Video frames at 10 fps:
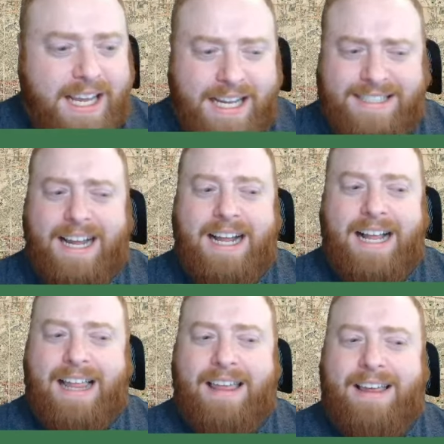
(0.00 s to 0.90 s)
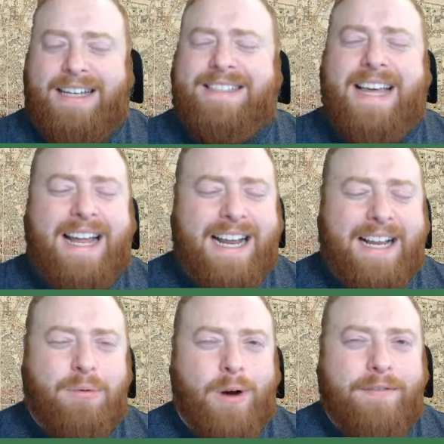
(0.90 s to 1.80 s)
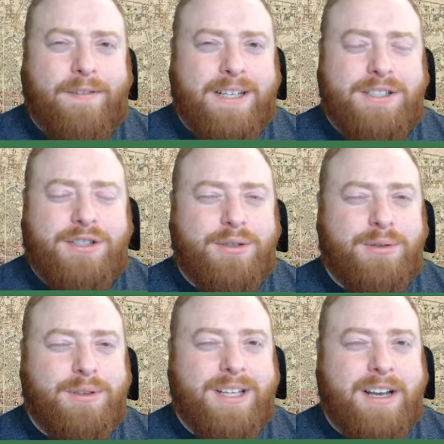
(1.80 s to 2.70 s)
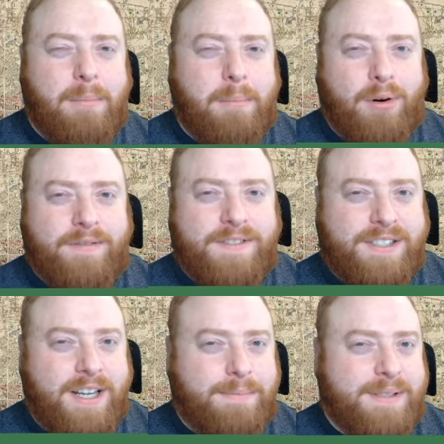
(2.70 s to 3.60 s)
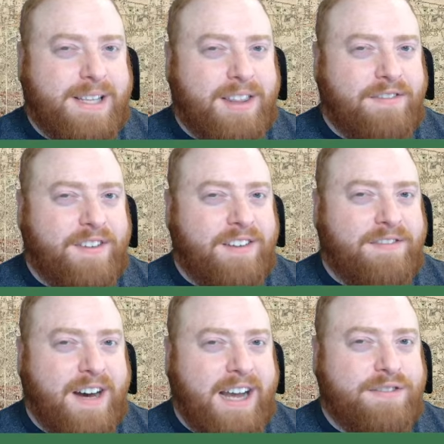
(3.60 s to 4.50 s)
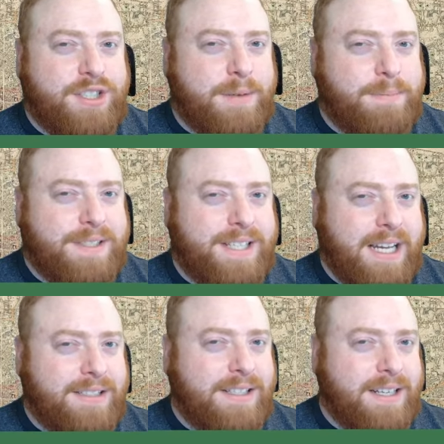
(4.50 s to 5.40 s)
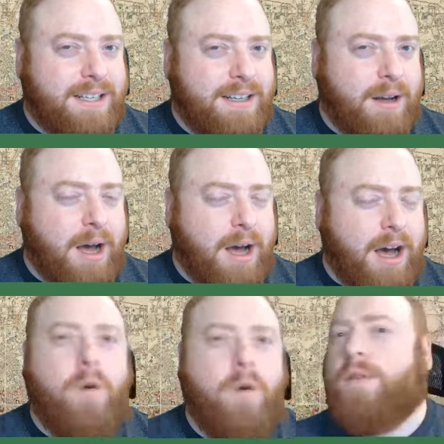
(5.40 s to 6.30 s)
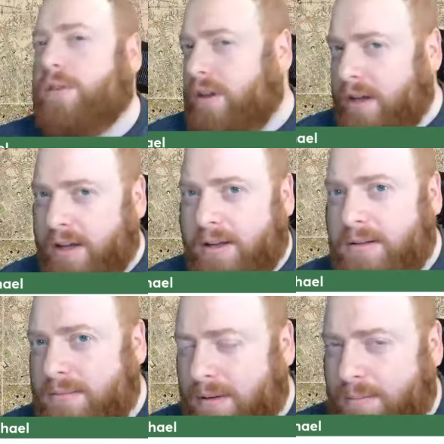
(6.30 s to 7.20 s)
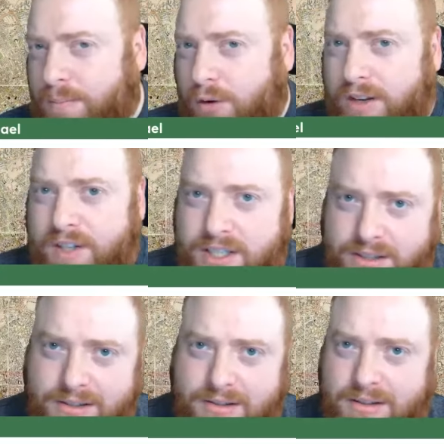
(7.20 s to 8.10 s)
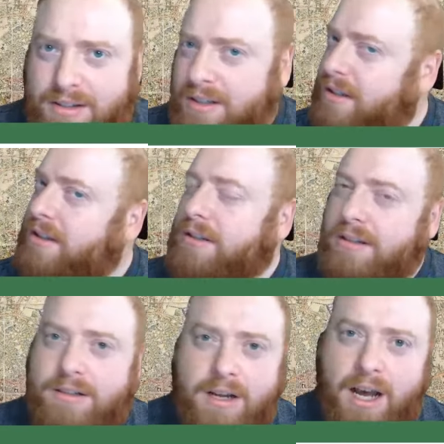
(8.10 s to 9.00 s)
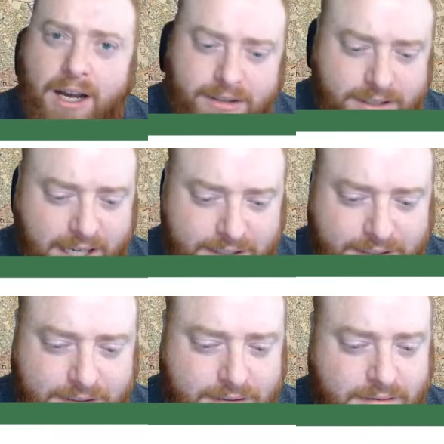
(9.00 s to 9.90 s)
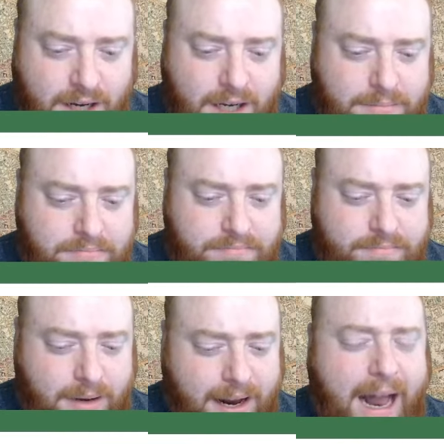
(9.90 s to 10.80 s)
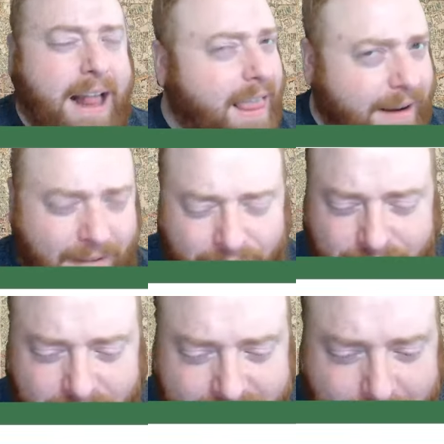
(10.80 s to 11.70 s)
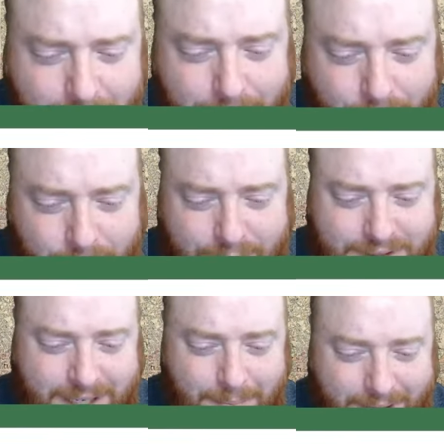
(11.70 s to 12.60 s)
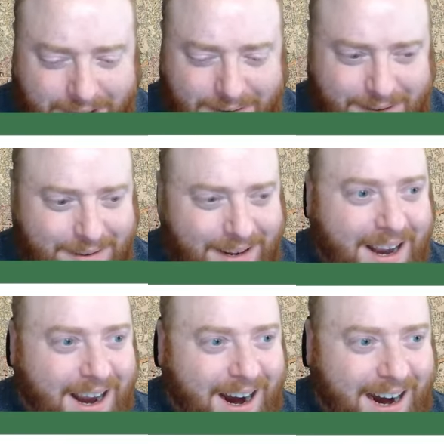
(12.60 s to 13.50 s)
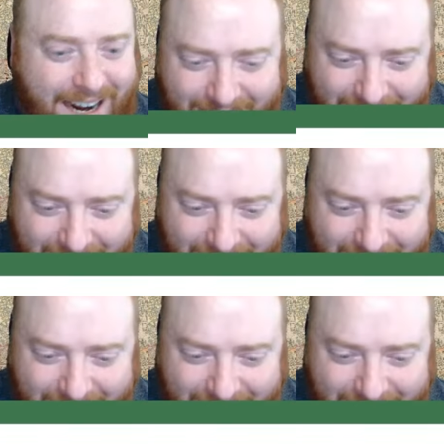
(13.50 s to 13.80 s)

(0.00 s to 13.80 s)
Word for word: Is that is that in reference to the number of SNPs that the V5 chip is testing uh, over the previous uh, test? Um, I, I, feel like that might be what you're saying, but I don't know. All right,